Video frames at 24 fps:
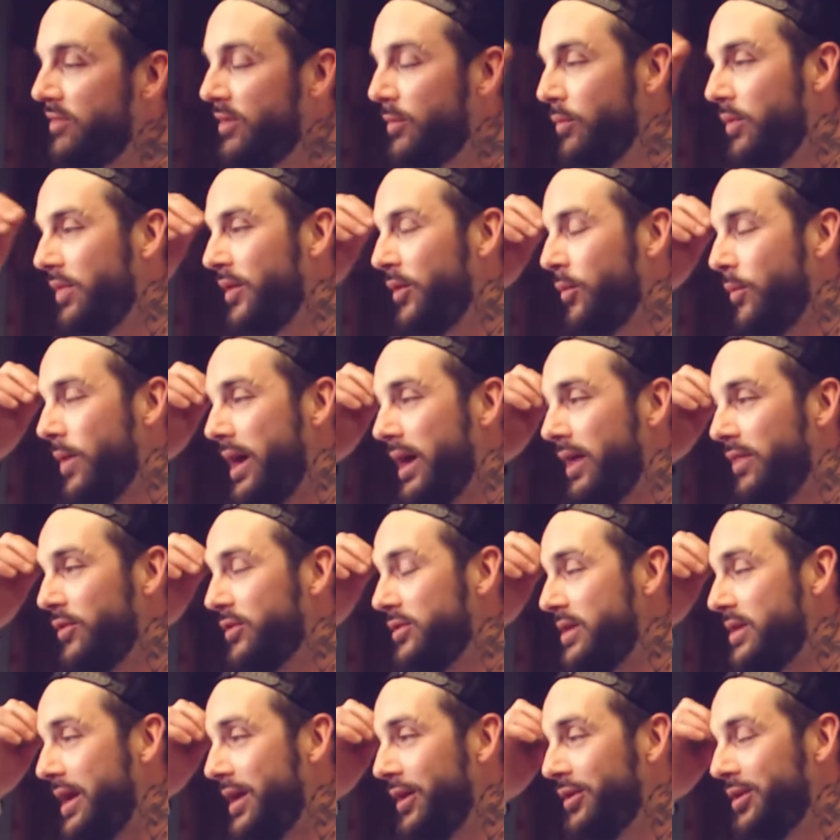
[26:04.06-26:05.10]
even when they're wagging
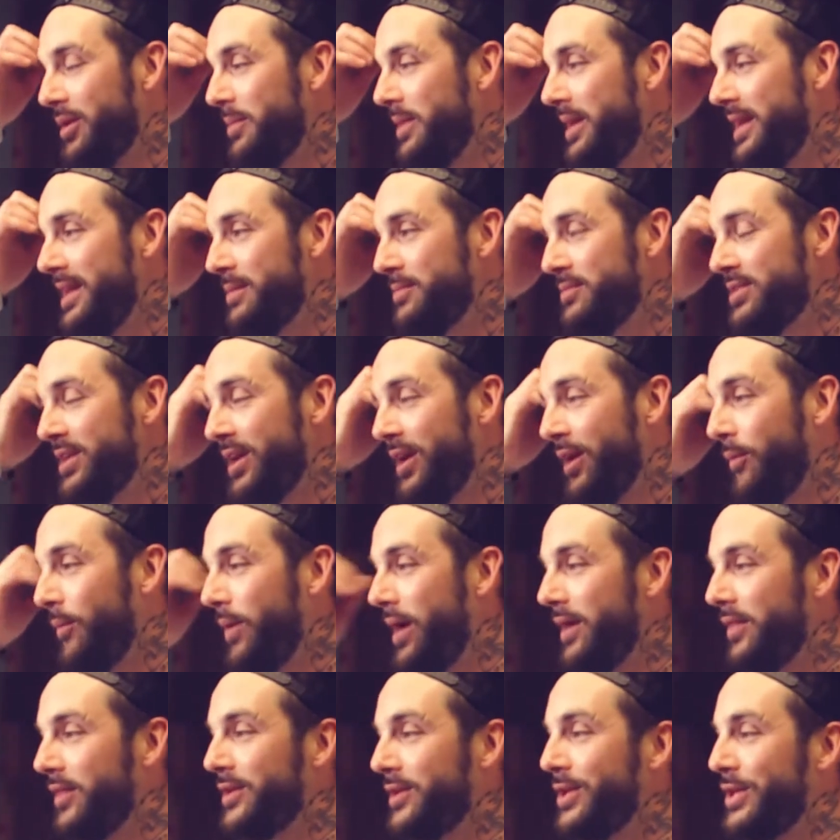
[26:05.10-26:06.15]
their tail in a medium tail
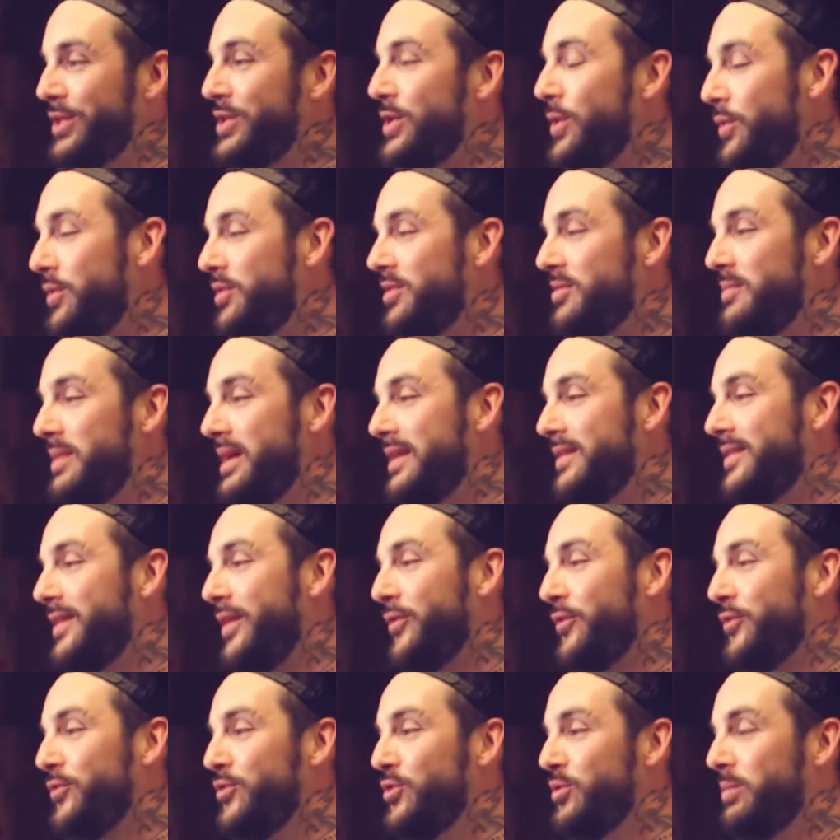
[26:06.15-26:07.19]
wag, that doesn't always mean
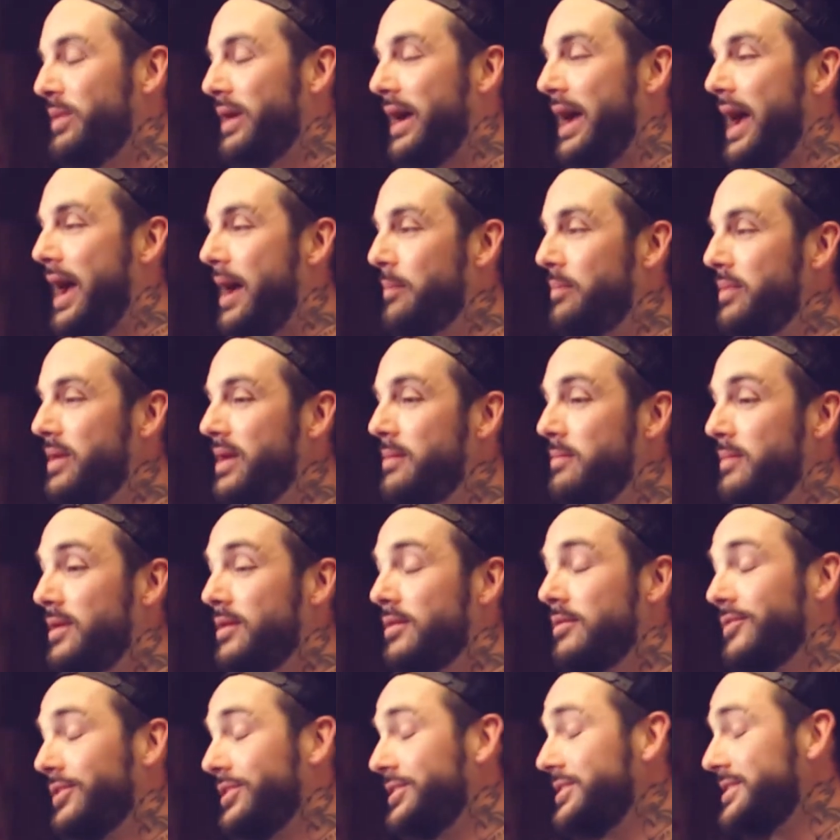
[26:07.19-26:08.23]
that they're super happy. It
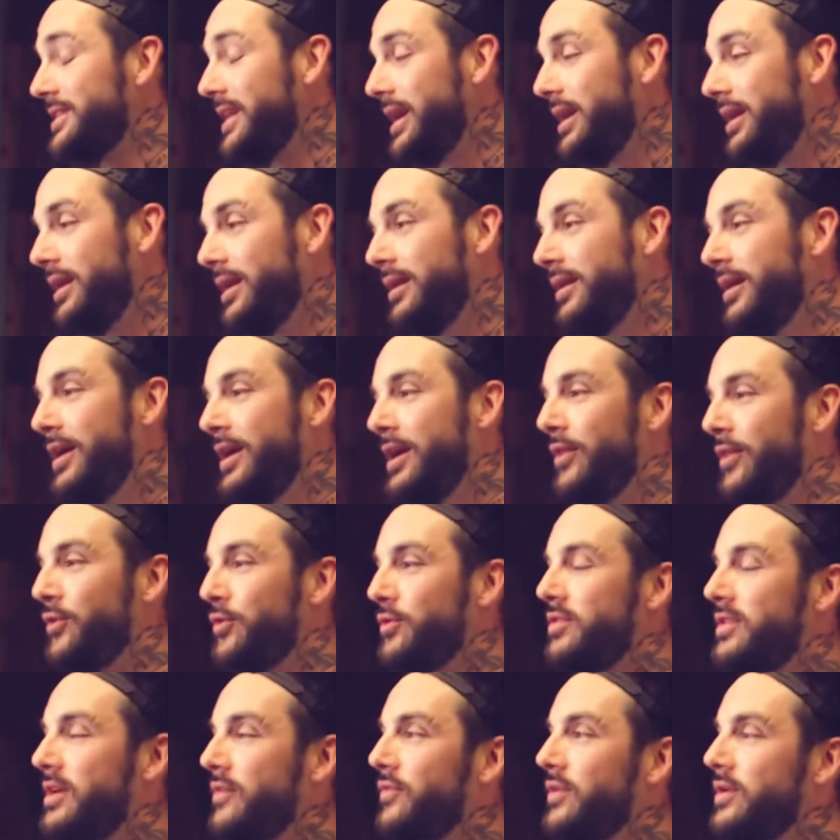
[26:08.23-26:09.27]
means they're excited.
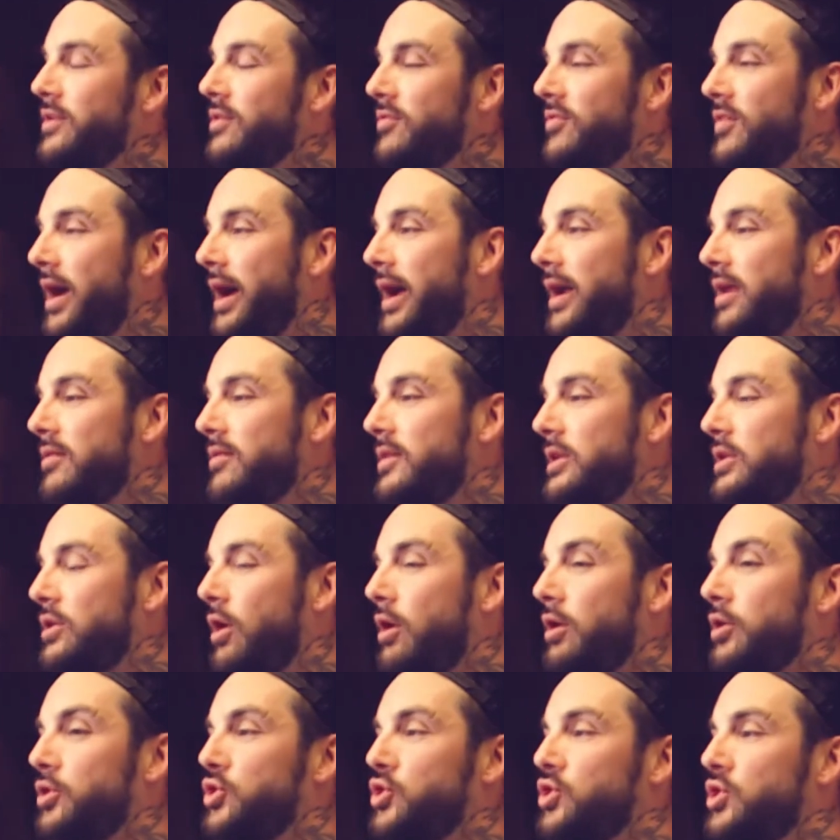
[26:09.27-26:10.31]
There's different signs that
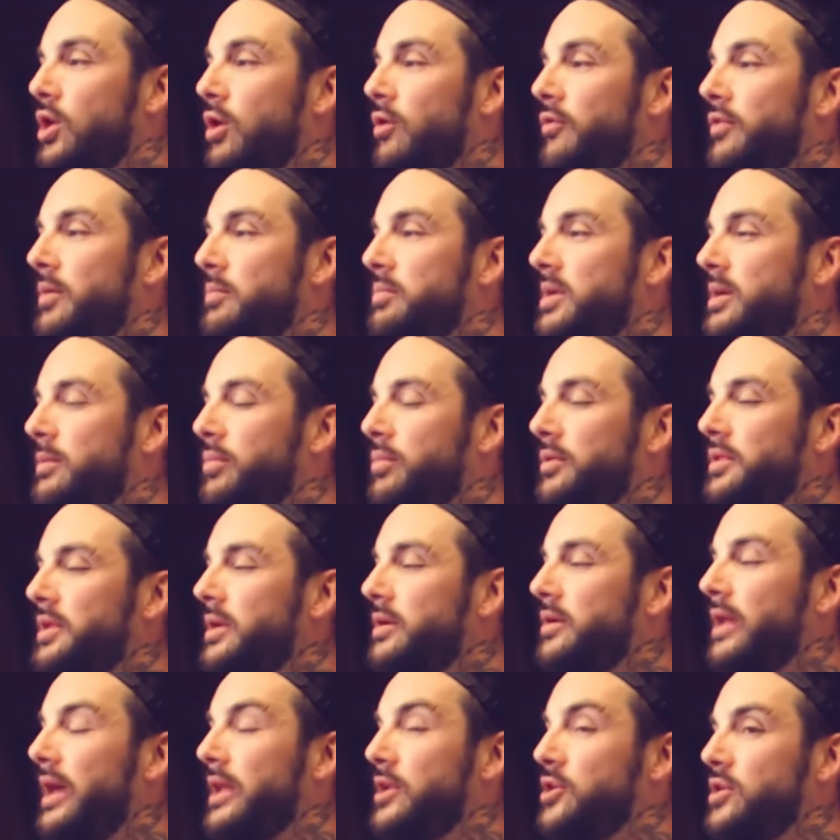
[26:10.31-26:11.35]
dogs show that people
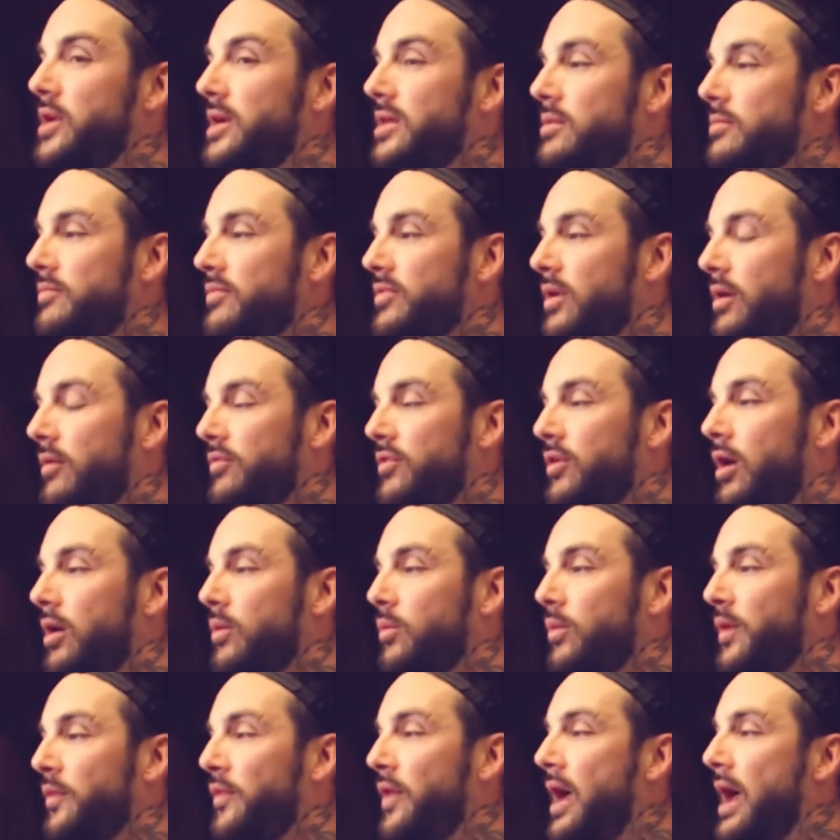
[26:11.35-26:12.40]
need to educate themselves
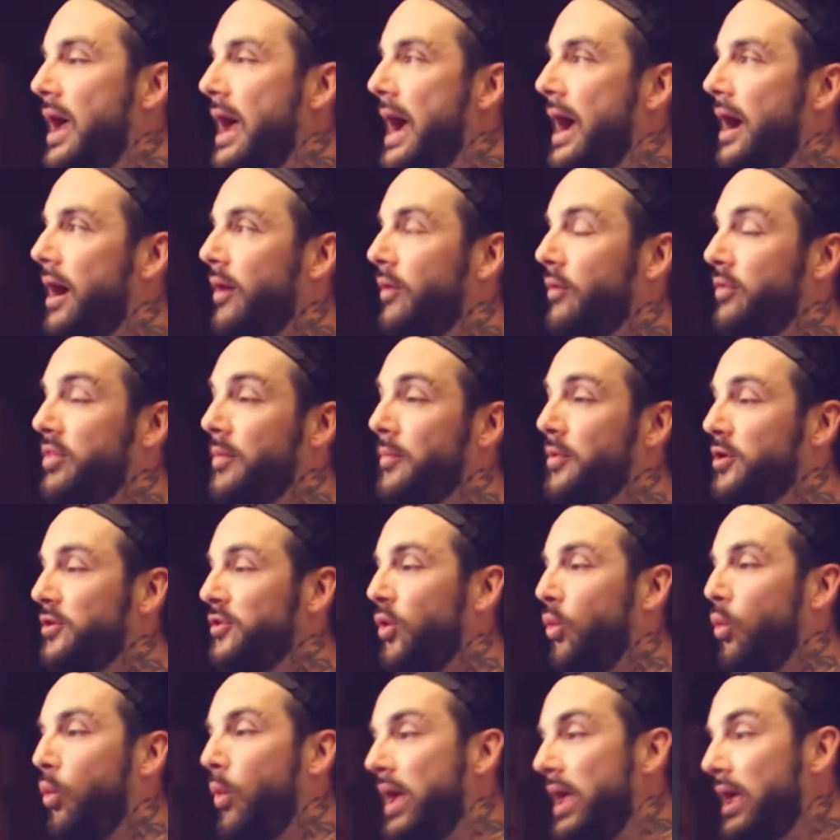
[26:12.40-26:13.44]
on, with something
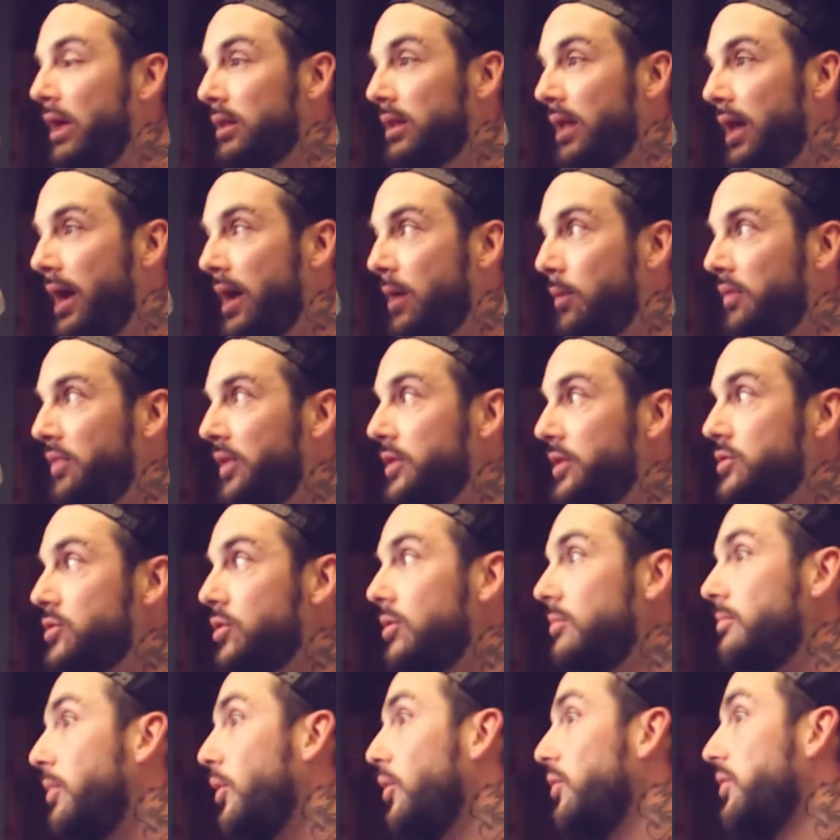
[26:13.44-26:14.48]
called a whale eye, when they
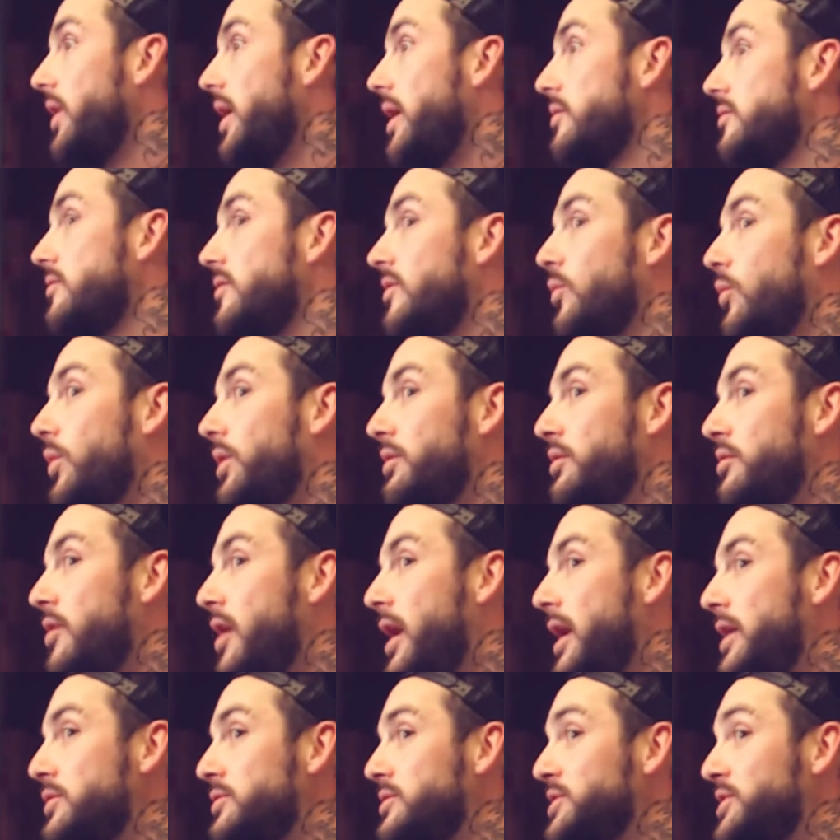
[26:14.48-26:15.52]
turn both eyes to the one
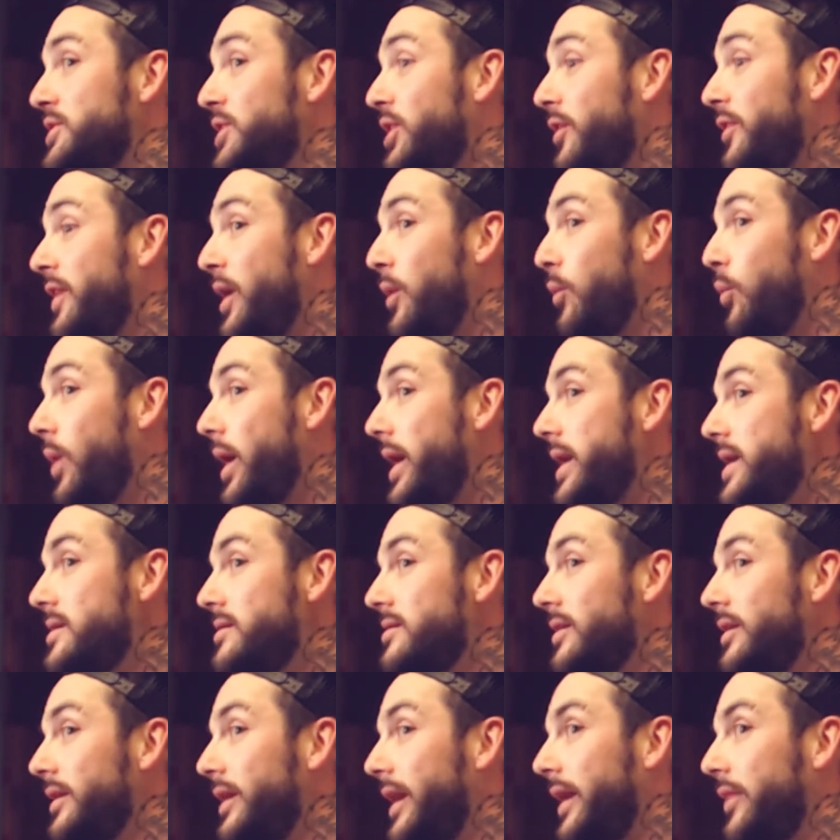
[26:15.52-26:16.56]
side and you see all that
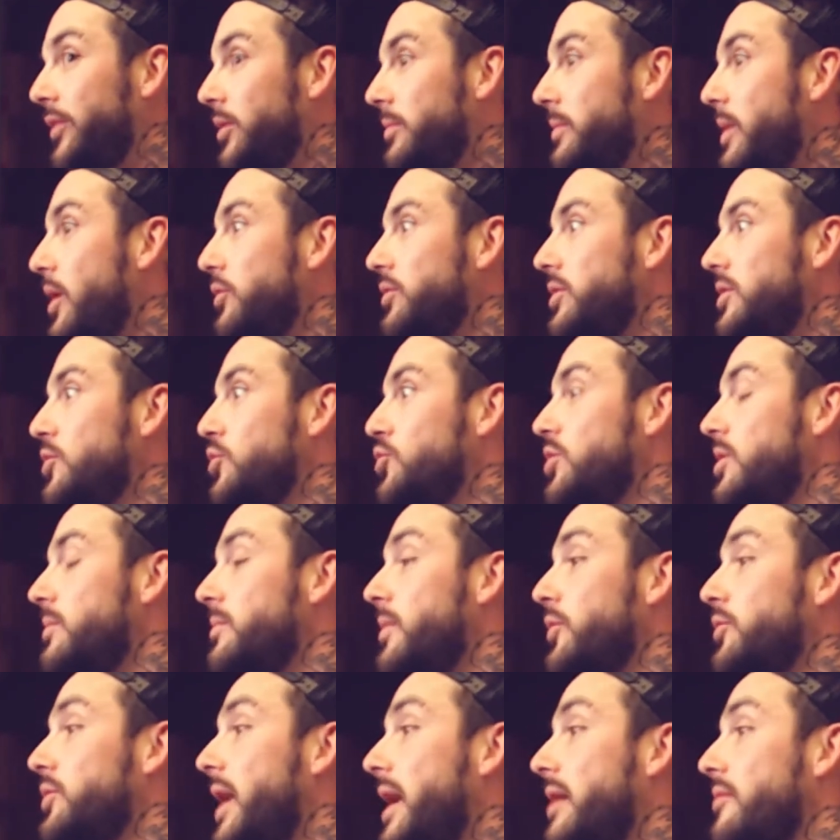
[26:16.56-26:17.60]
white, and they're usually
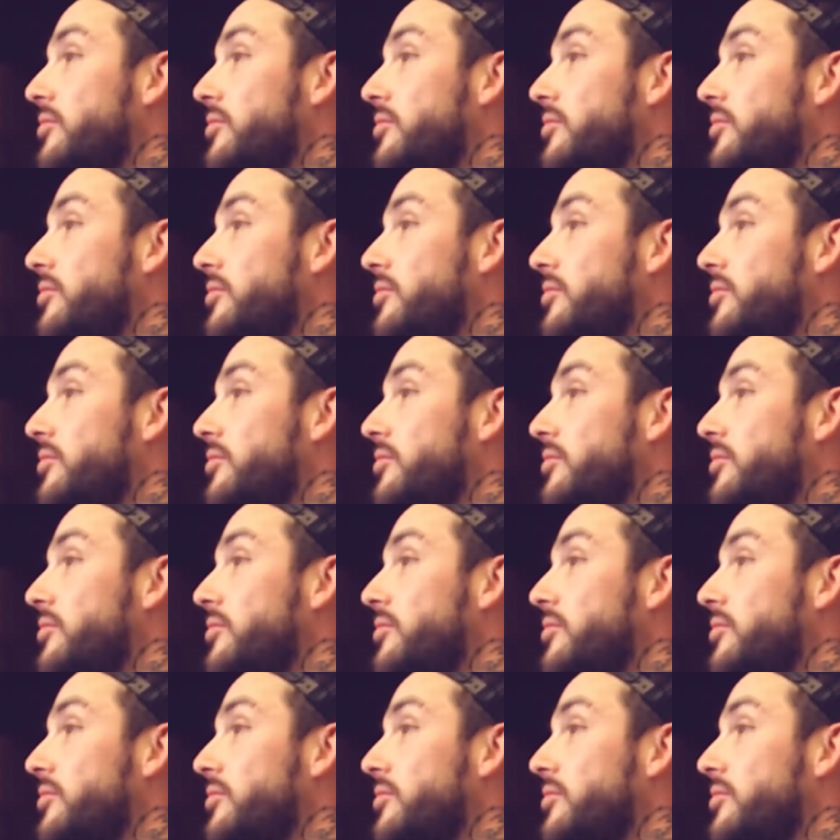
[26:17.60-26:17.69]
about